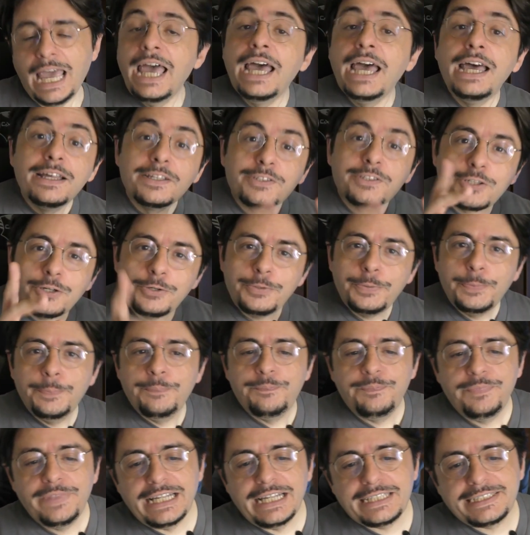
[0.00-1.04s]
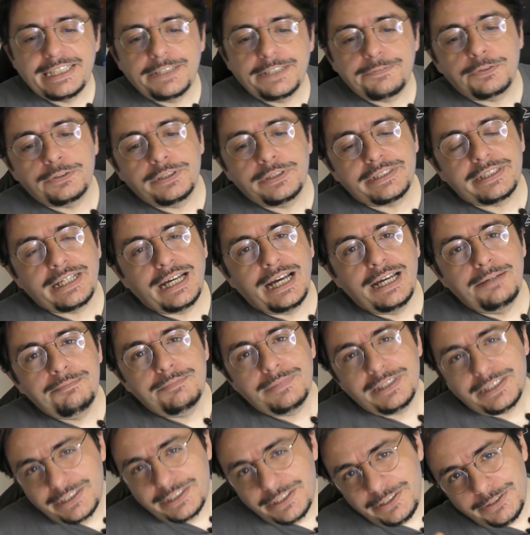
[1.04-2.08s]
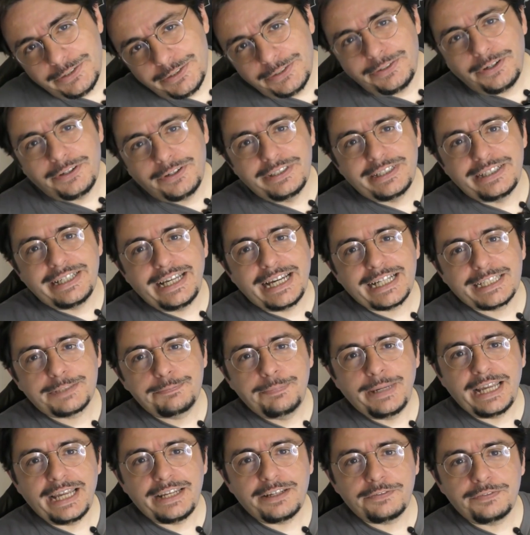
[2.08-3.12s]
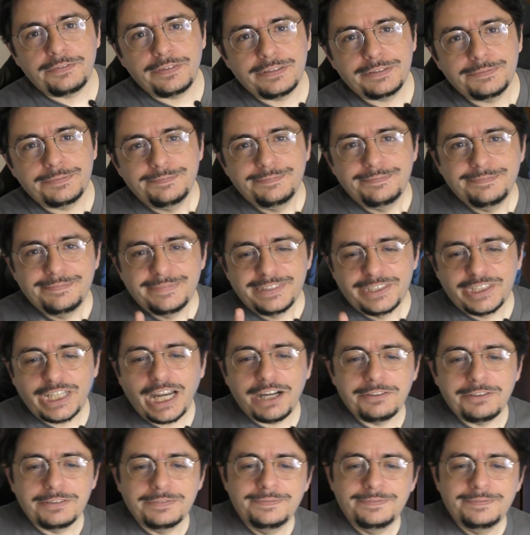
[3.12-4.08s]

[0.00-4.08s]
So, that's it for this time. See you on the next battlefield. Ciao!